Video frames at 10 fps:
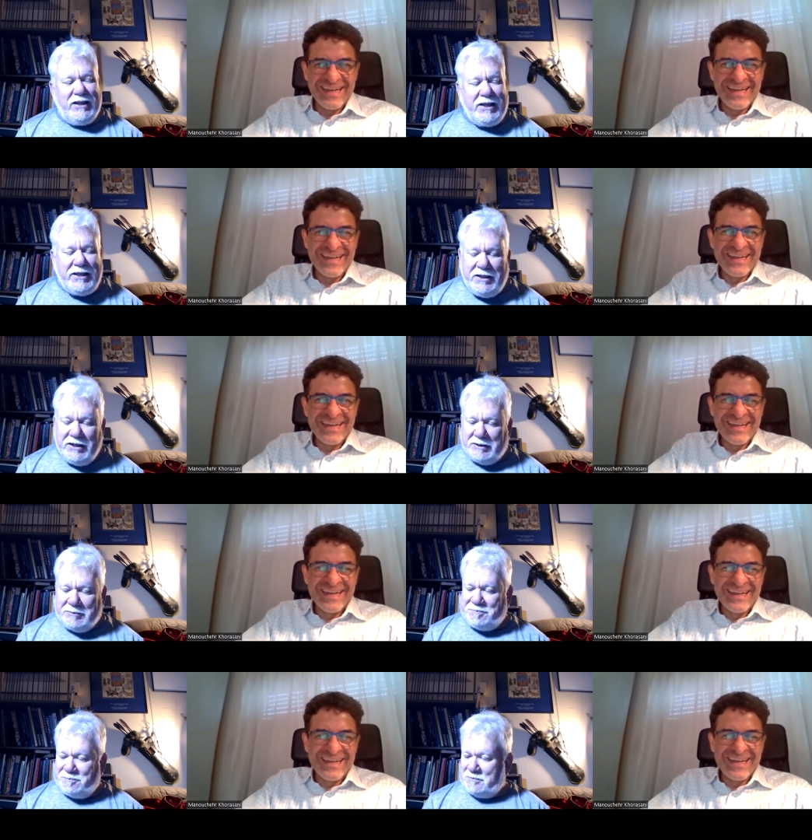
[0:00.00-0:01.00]
Speaker 1: he,
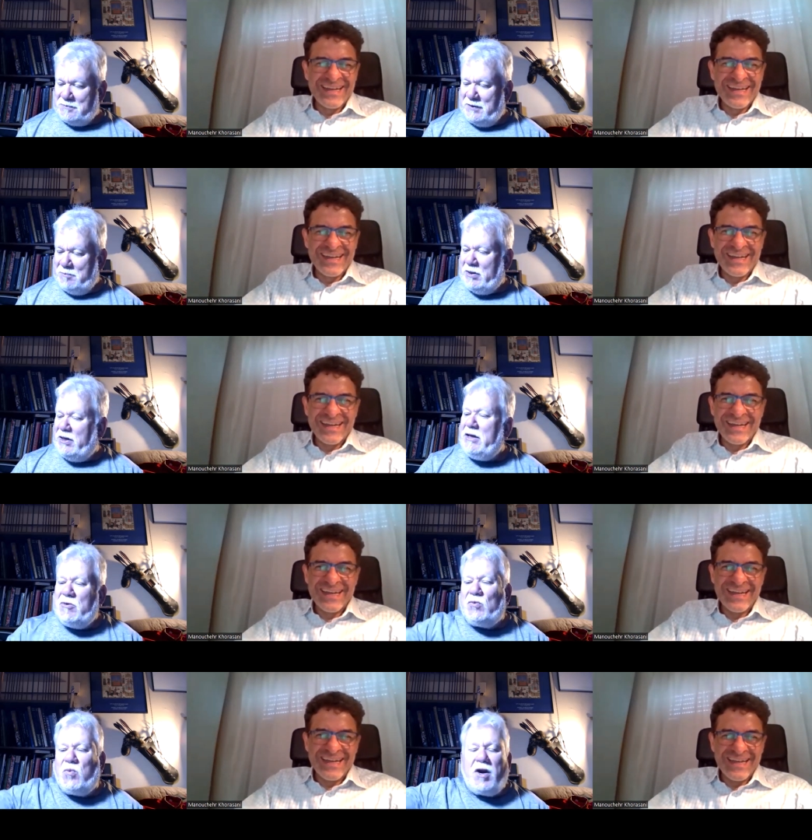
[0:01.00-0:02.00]
um, but he
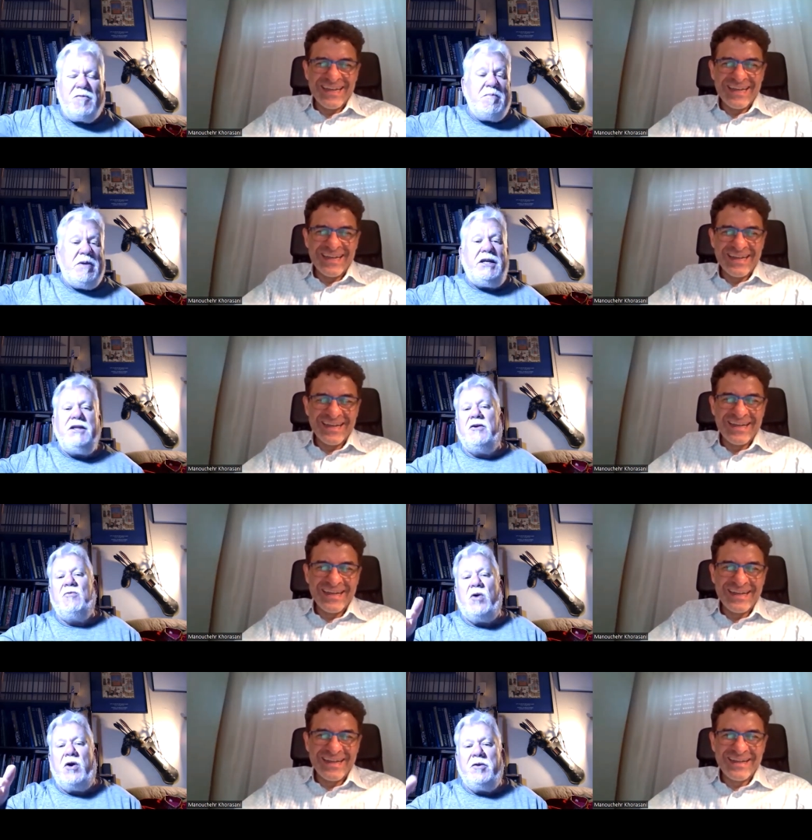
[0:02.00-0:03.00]
was one of many that
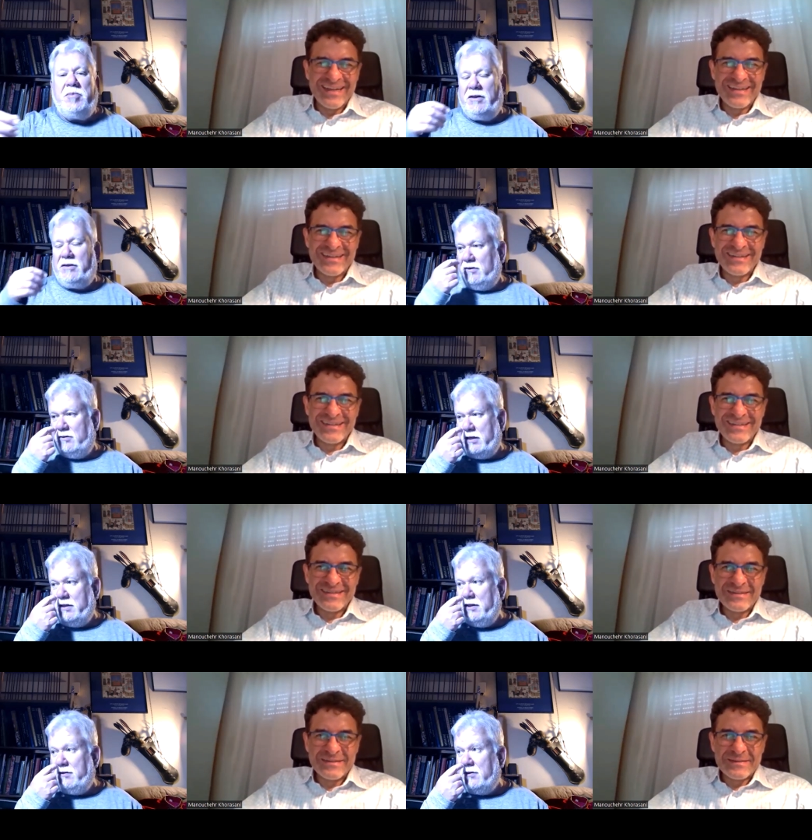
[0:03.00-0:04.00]
wrote about this,
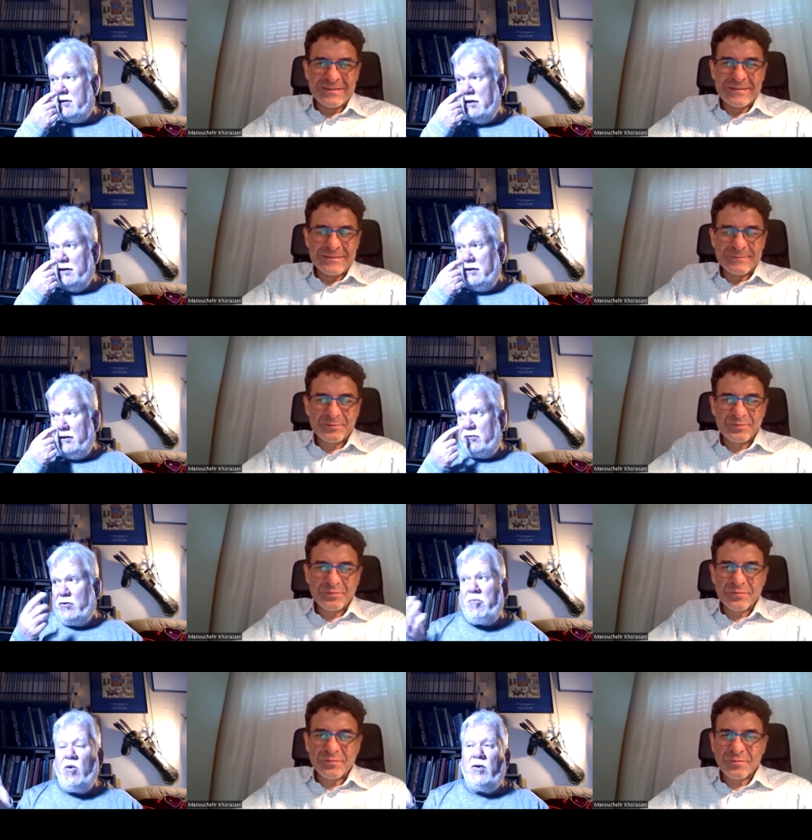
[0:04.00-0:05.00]
and there's there's
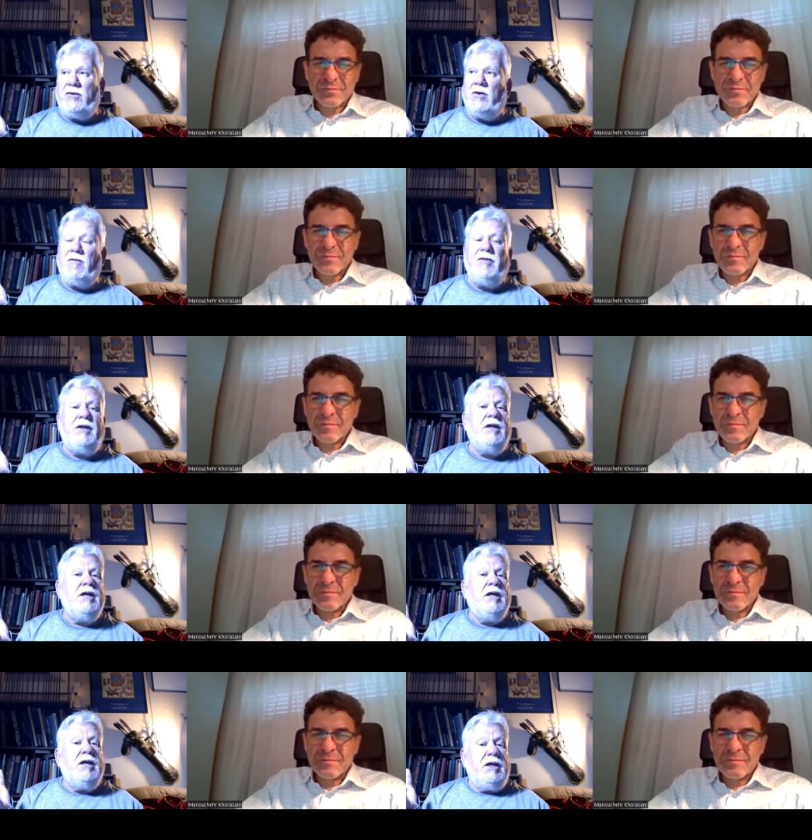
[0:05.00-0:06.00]
reports of the
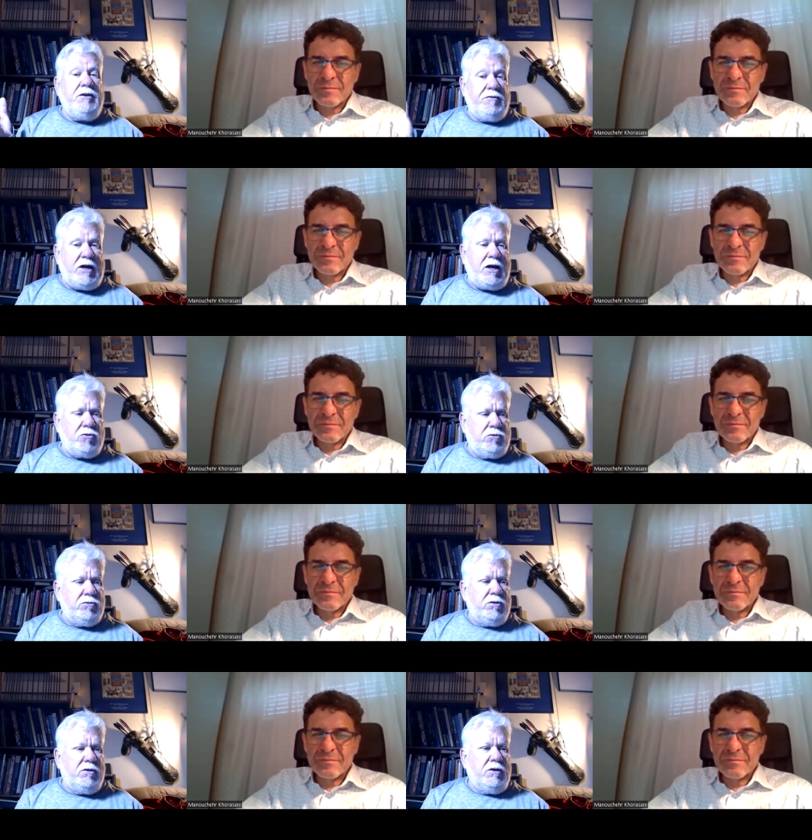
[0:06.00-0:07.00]

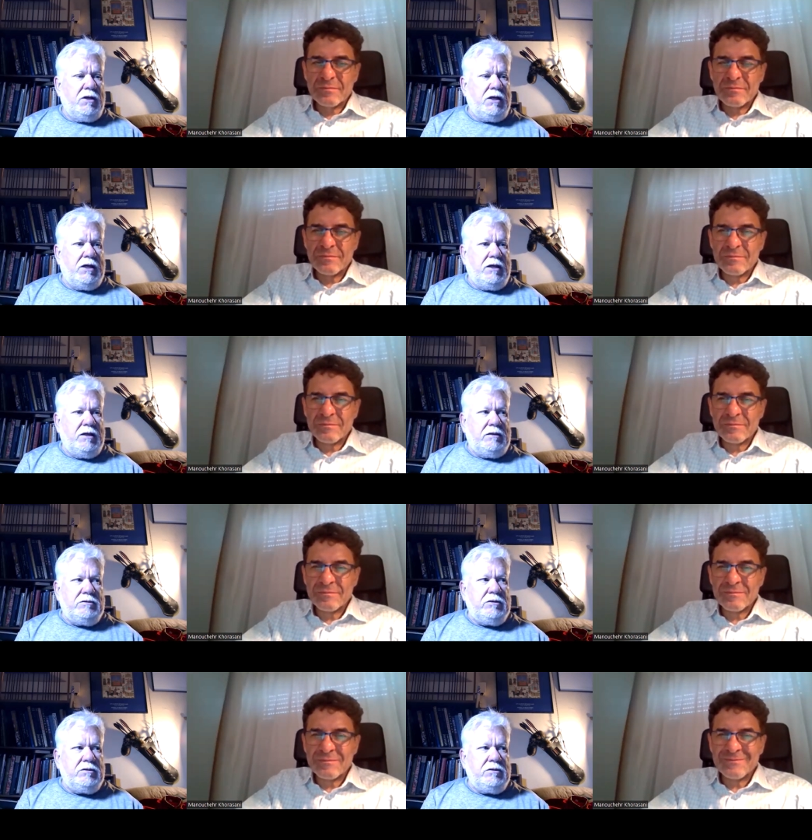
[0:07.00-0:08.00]
Kivaru. Uh,
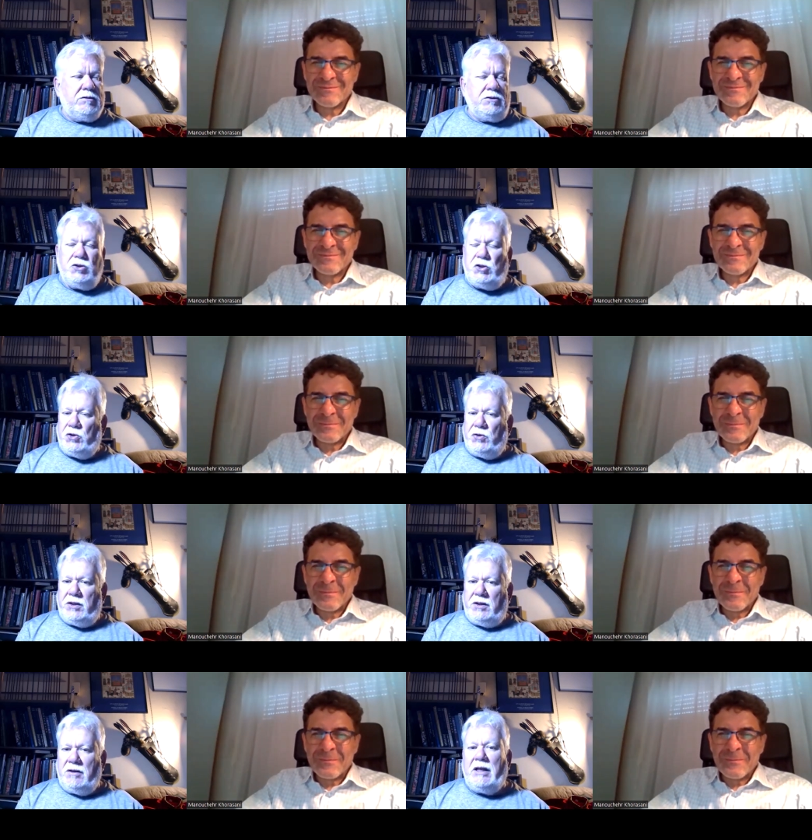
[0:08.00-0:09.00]

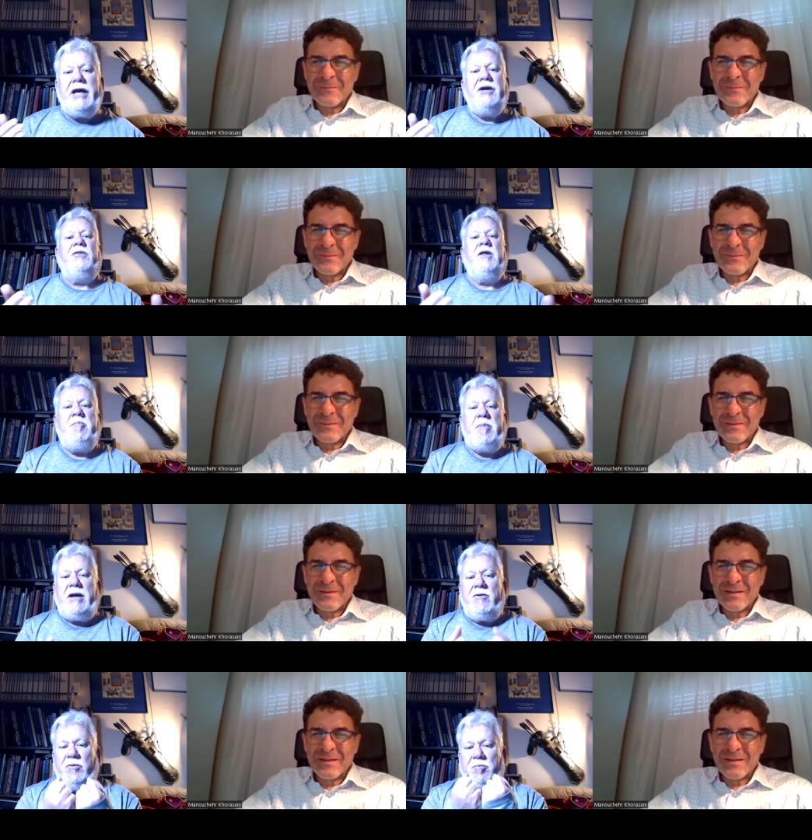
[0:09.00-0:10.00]
shooting, laying on their
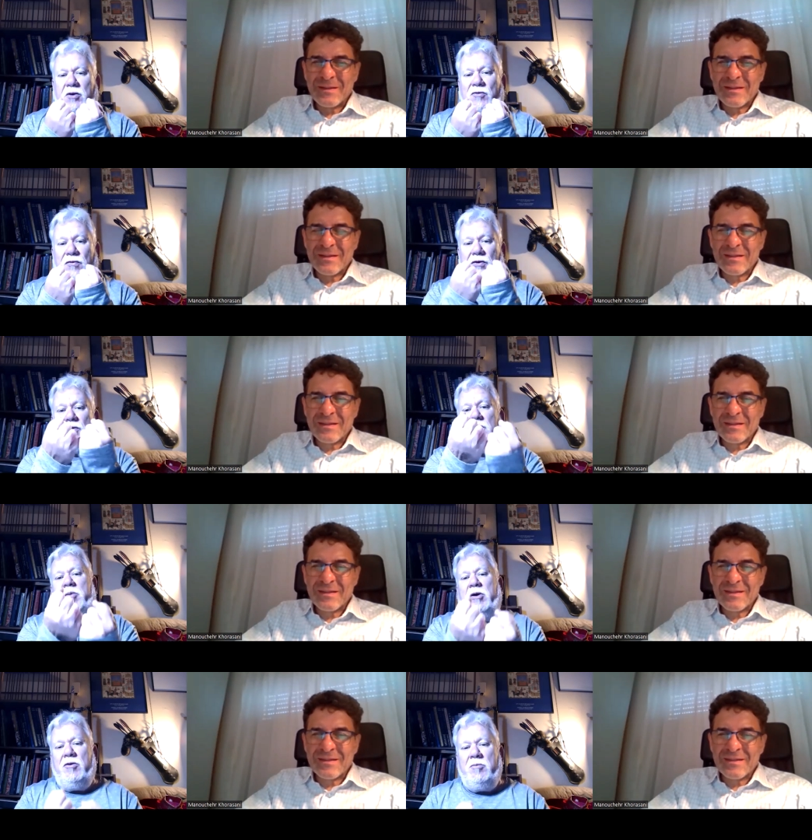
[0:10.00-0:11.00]
back with both feet on the
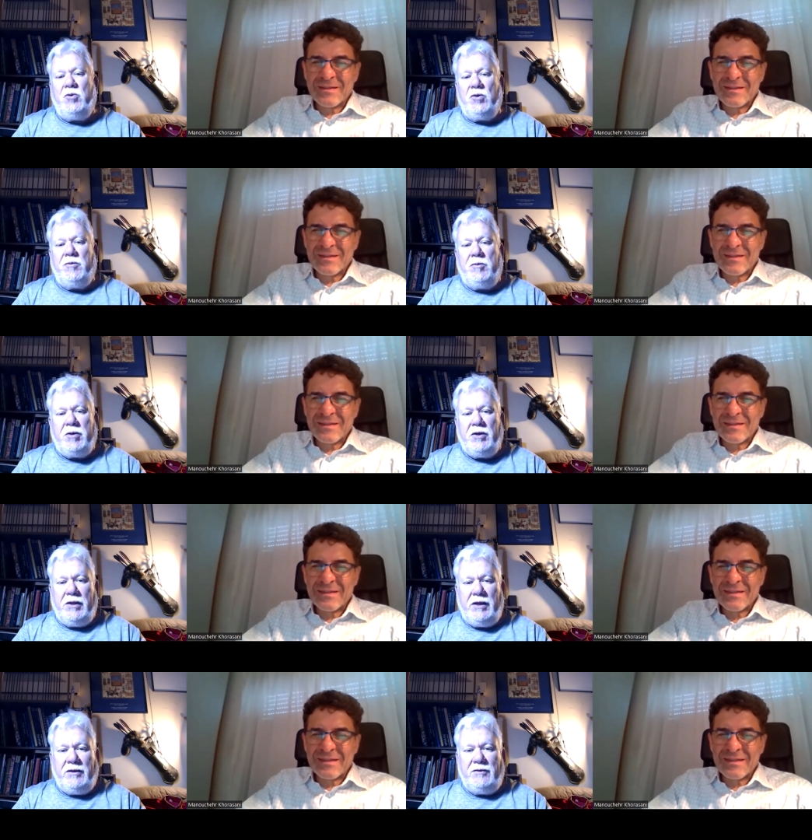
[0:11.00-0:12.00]
bow and pulling with
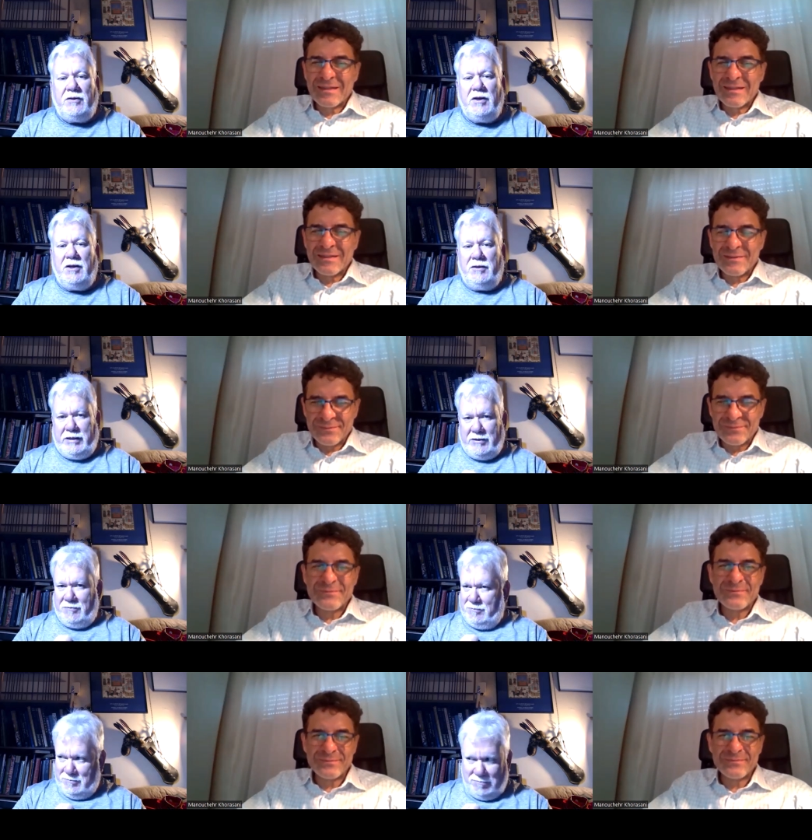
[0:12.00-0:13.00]
both hands. Now,